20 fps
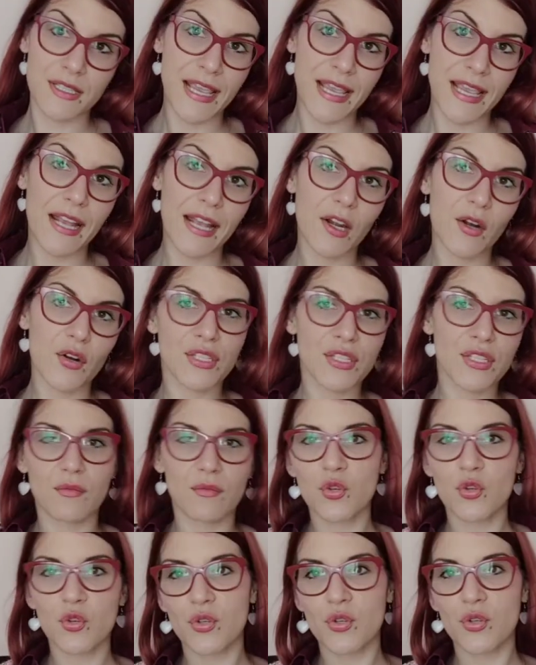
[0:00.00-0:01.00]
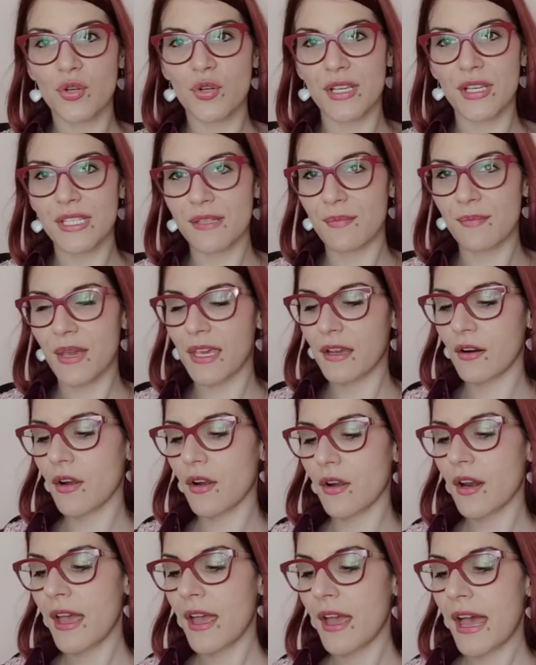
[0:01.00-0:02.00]
tailor, seamstress,
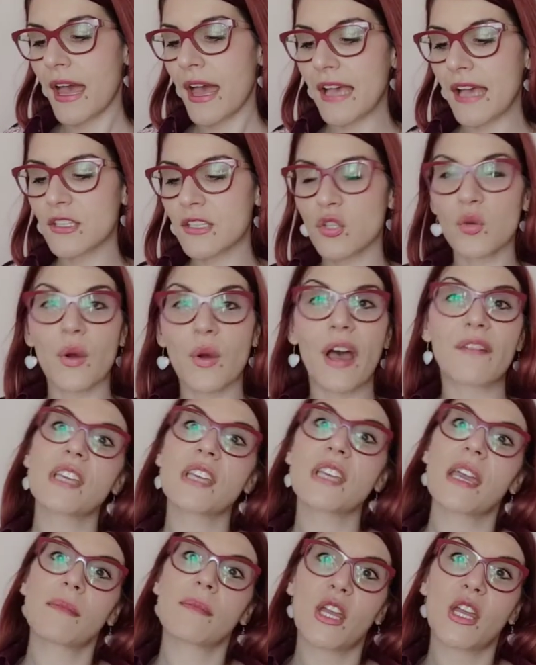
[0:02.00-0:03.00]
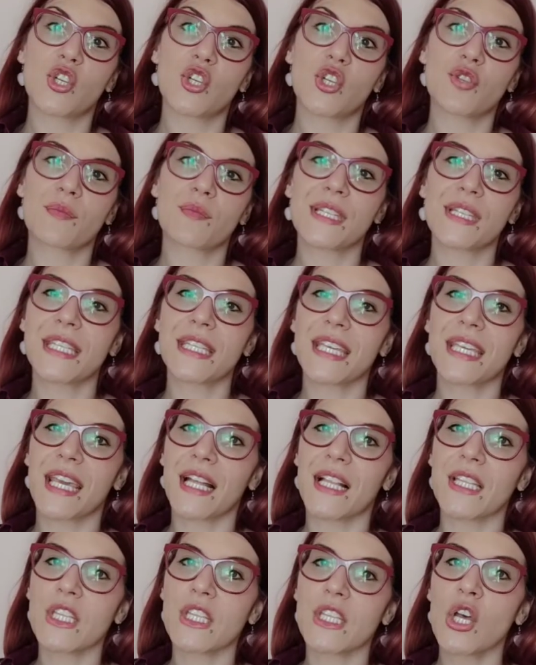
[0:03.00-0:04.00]
dressmaker has to have time management
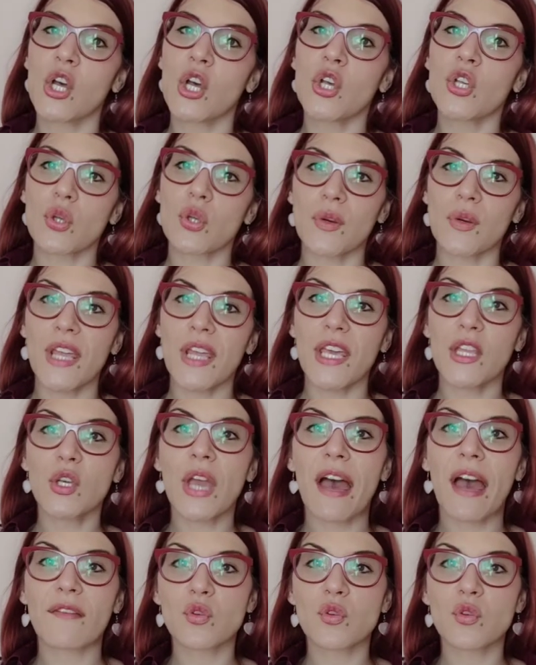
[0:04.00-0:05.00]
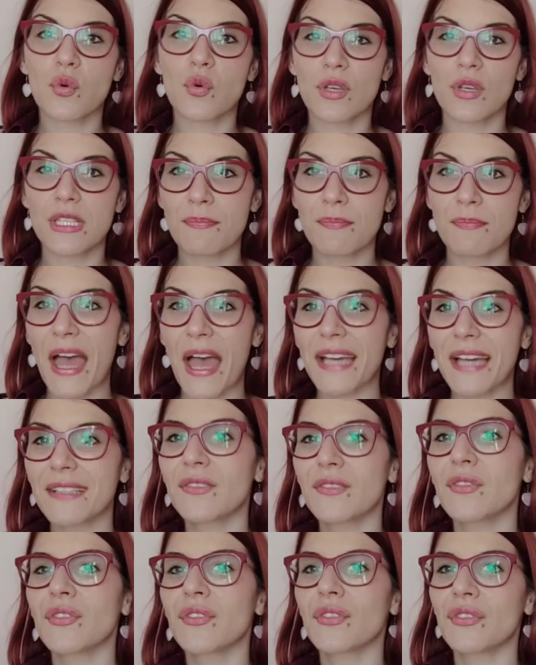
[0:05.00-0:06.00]
skills, so they have to
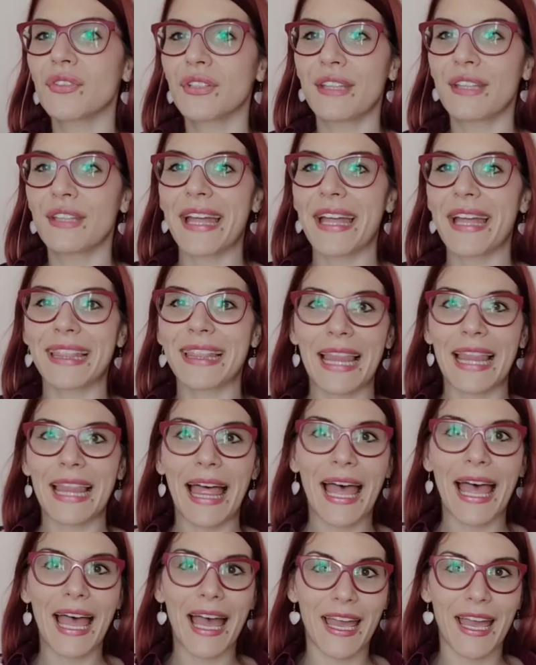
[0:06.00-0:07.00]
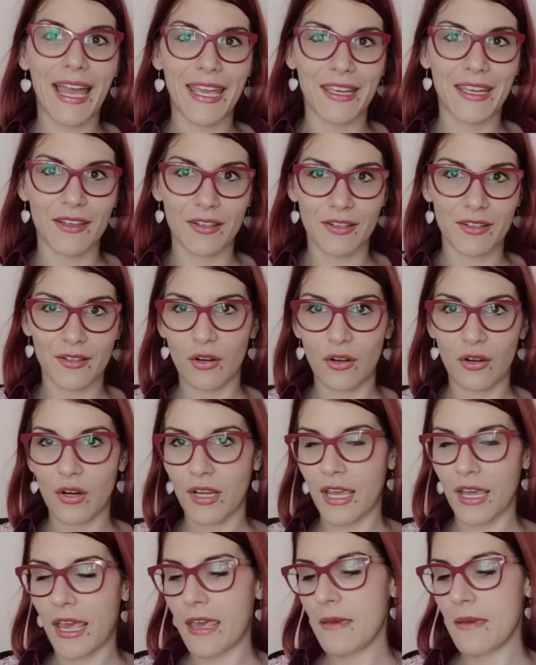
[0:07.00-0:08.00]
respect the deadline.
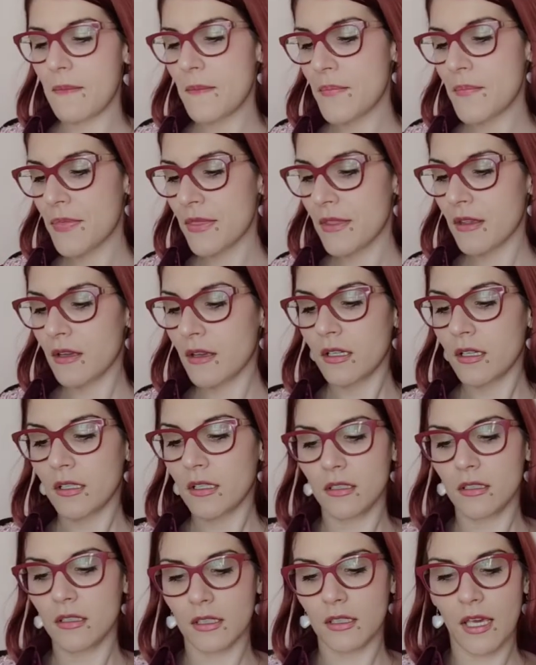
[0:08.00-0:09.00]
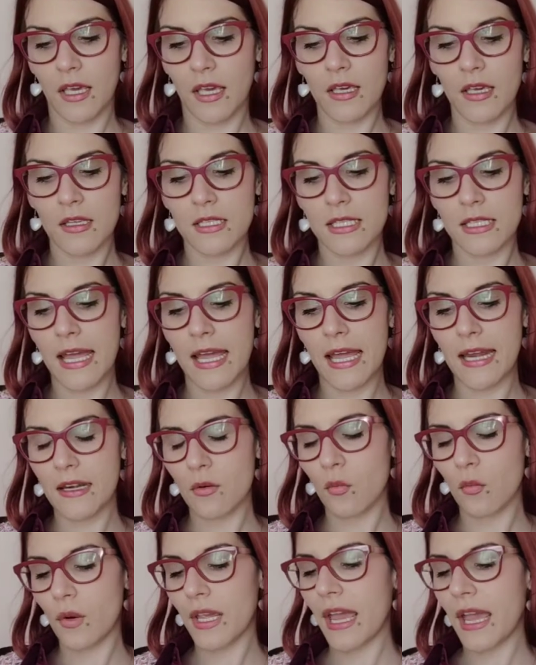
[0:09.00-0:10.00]
Okay, then
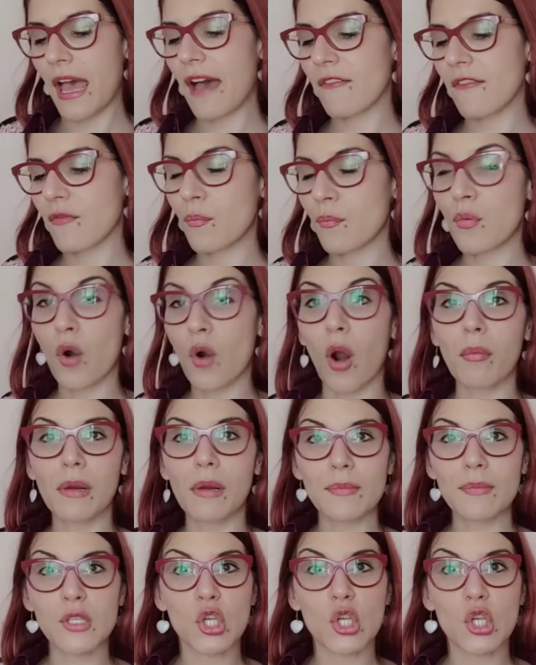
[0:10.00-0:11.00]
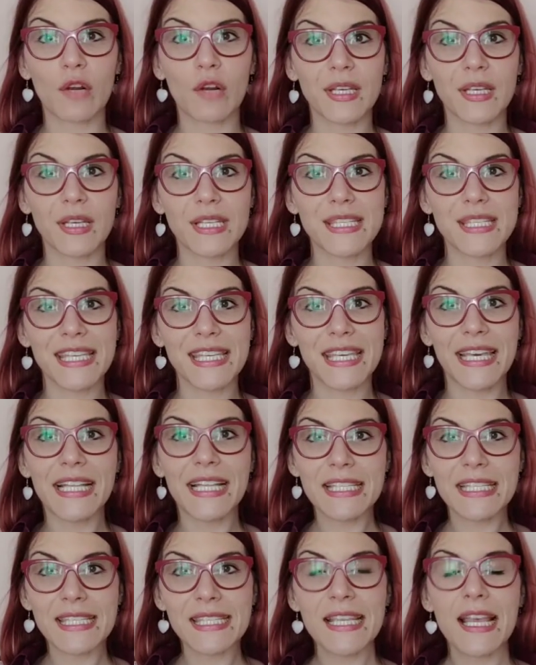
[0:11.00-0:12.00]
we have problem solving
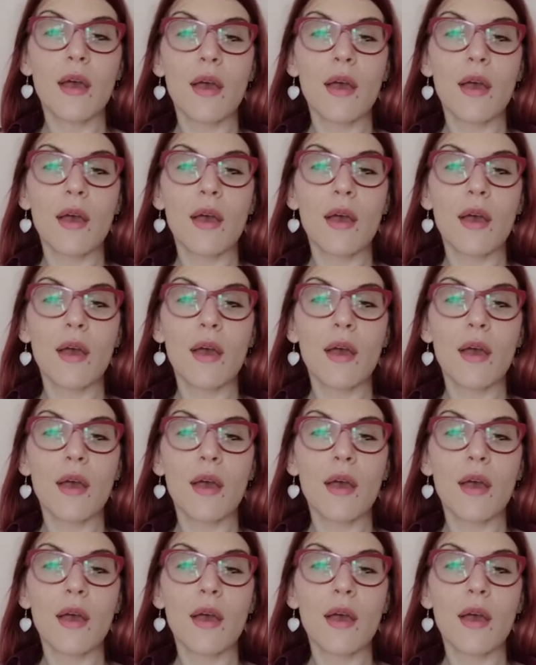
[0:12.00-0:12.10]
skills.